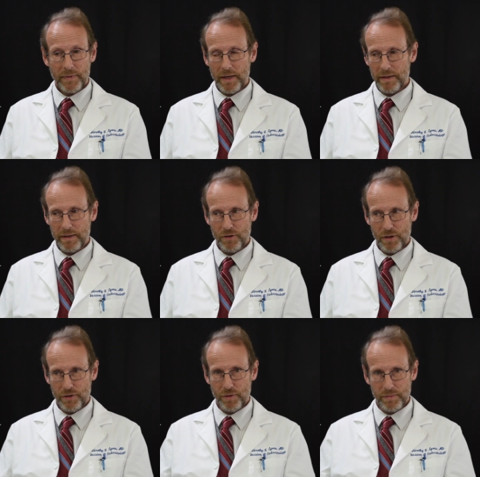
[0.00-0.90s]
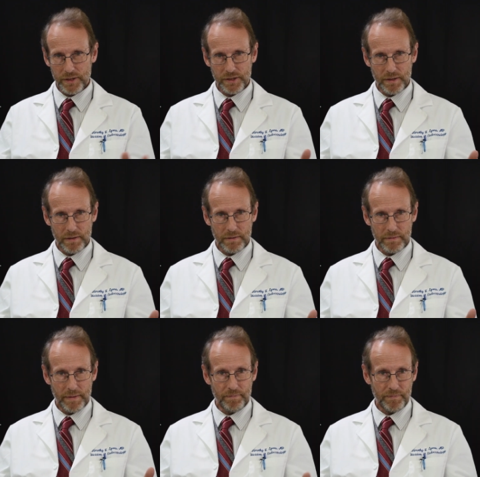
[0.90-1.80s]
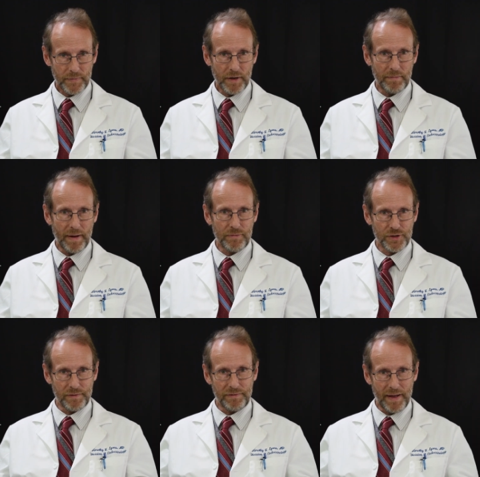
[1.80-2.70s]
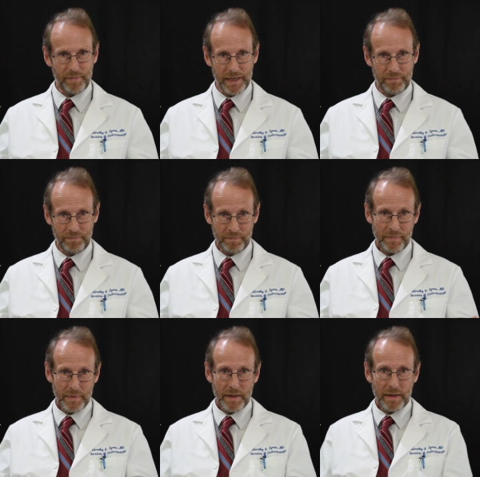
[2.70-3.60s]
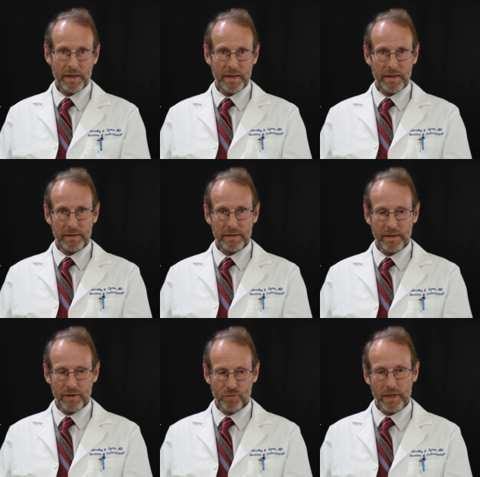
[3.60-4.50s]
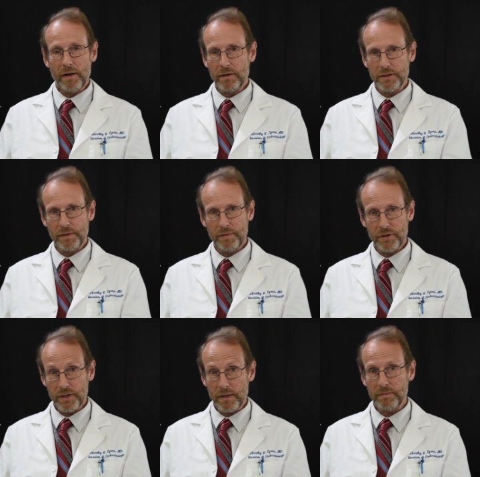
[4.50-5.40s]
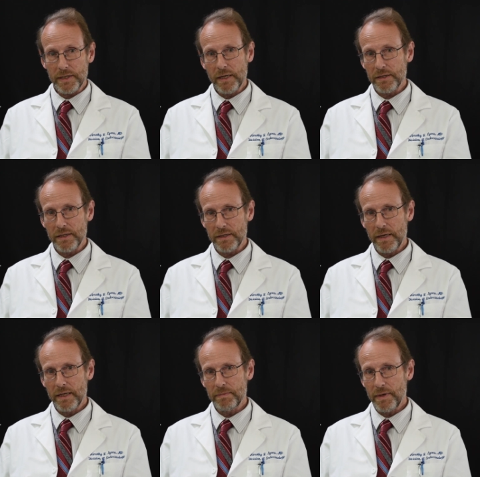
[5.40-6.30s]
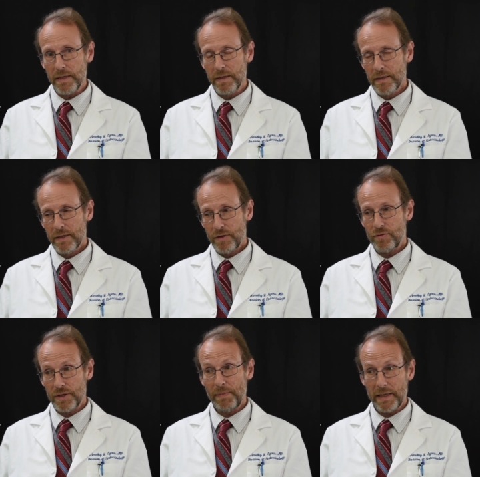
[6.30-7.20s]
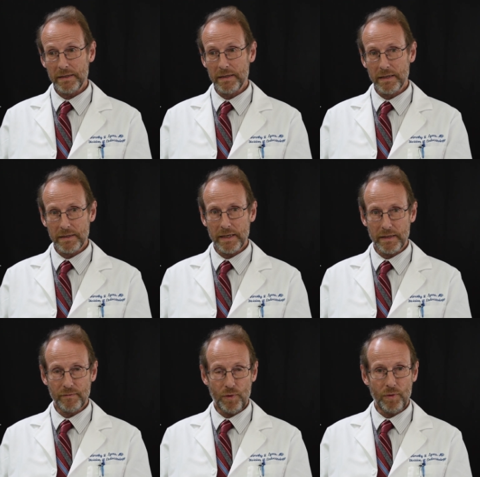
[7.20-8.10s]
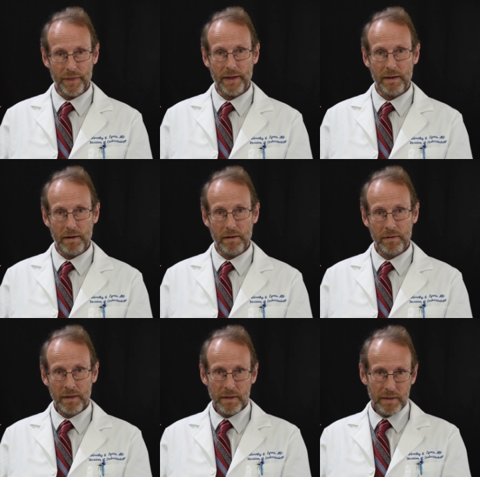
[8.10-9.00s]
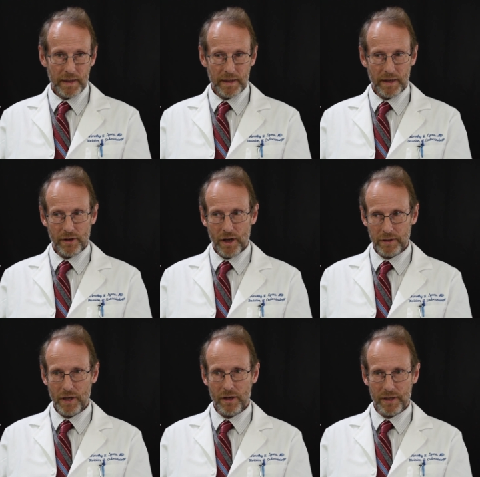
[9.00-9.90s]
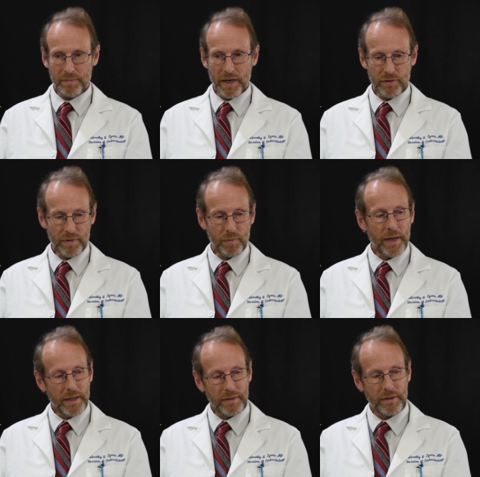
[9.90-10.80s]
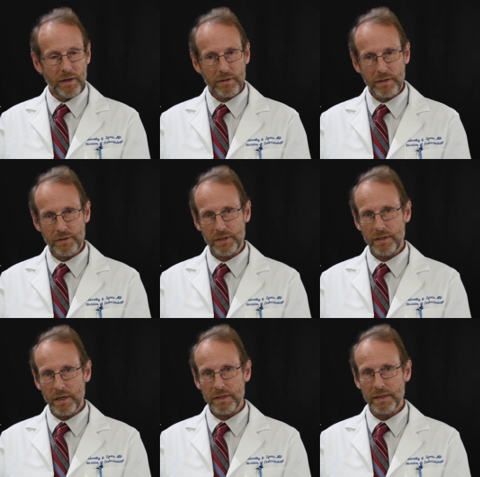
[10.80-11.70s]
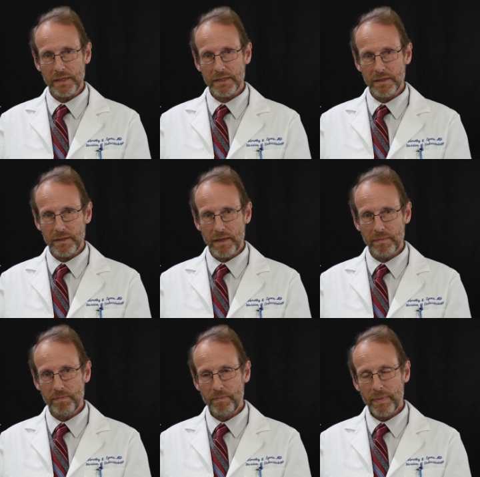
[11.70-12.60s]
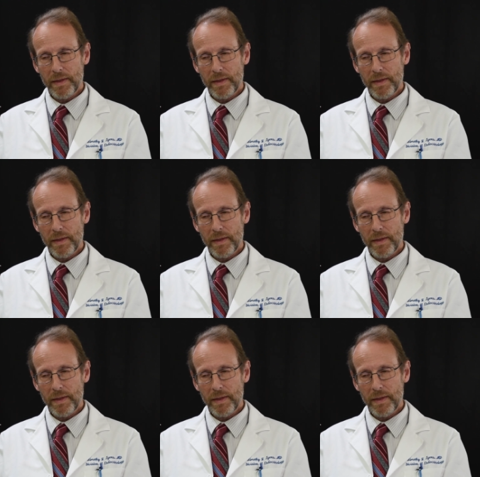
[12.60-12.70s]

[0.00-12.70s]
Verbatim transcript: I think all humans are, um, are members of the family, and uh, regardless of their circumstances, they need to be respected and taken for what they are in a non-condemnatory way, and the doctor has got to listen to them,